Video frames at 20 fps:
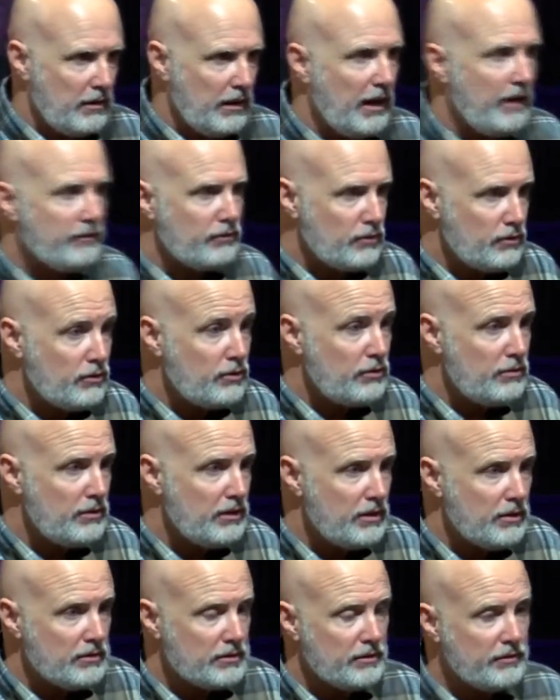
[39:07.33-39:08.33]
After two
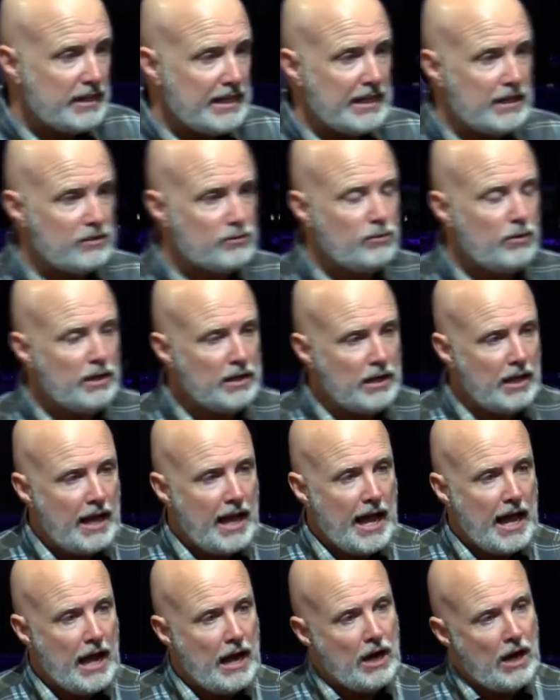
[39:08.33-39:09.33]
years of it, guess what?
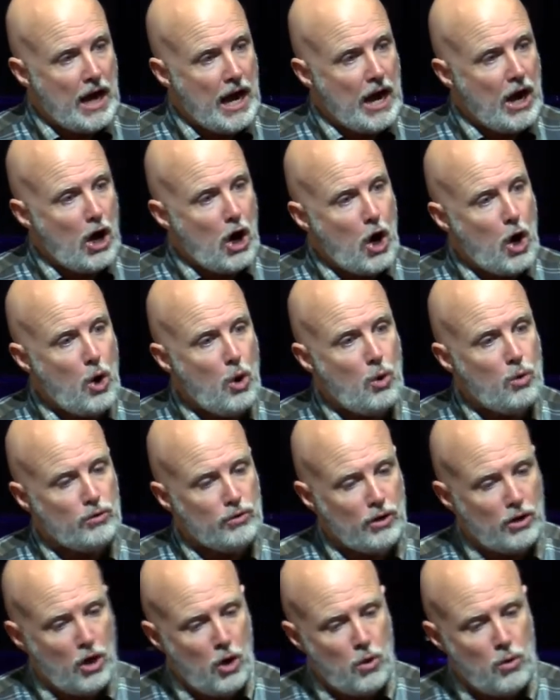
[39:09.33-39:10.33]
Our, our whole,
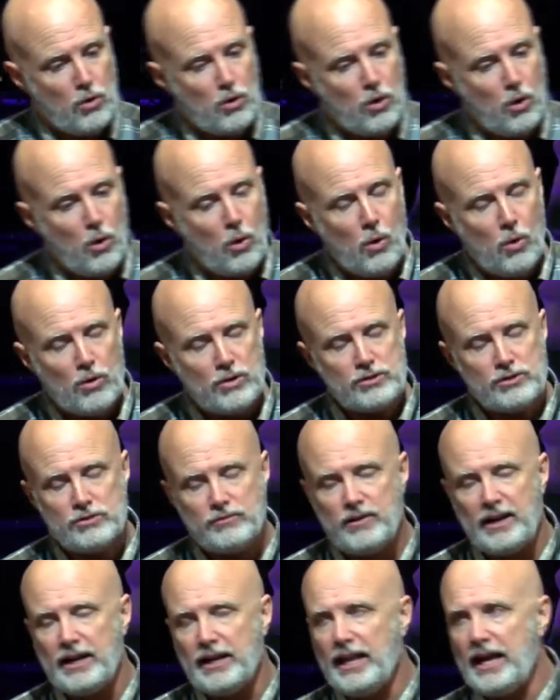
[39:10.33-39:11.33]
the whole course
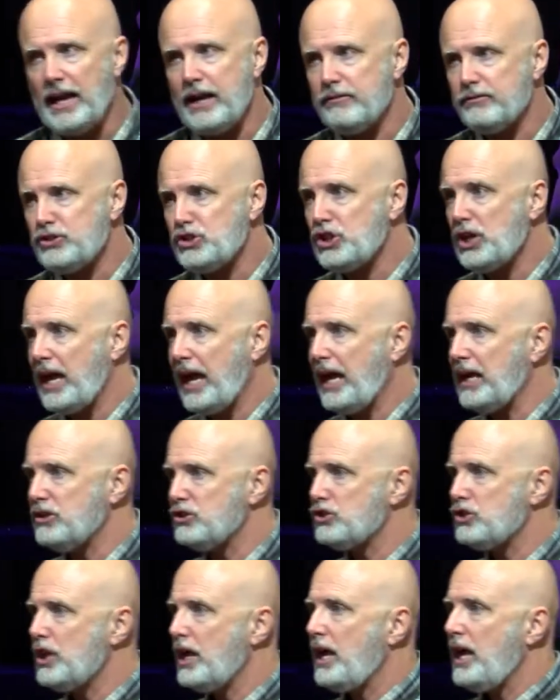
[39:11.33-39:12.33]
of our life
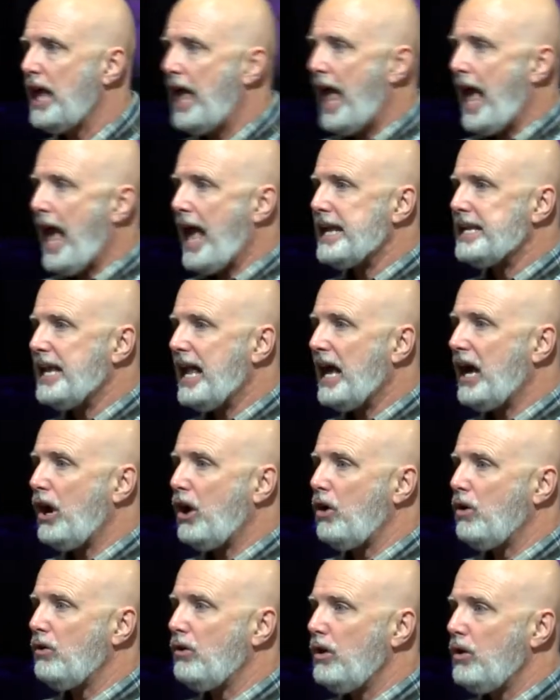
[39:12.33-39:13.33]
changed, and
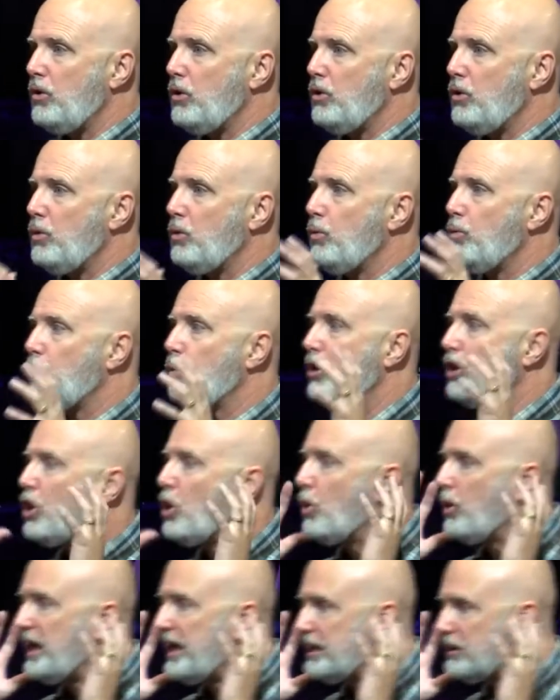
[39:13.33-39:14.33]
now we're
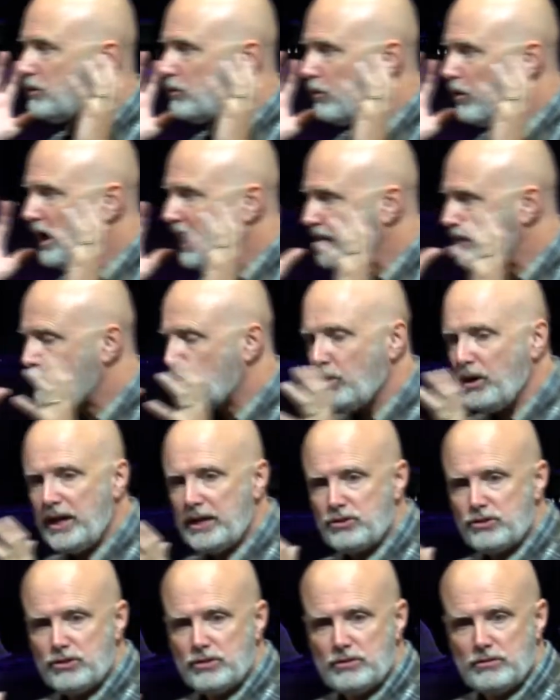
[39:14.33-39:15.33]
going in the right
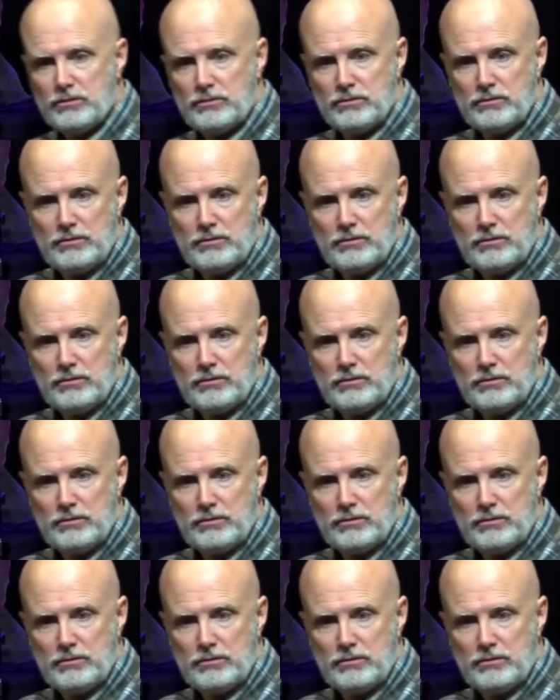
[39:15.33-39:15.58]
direction.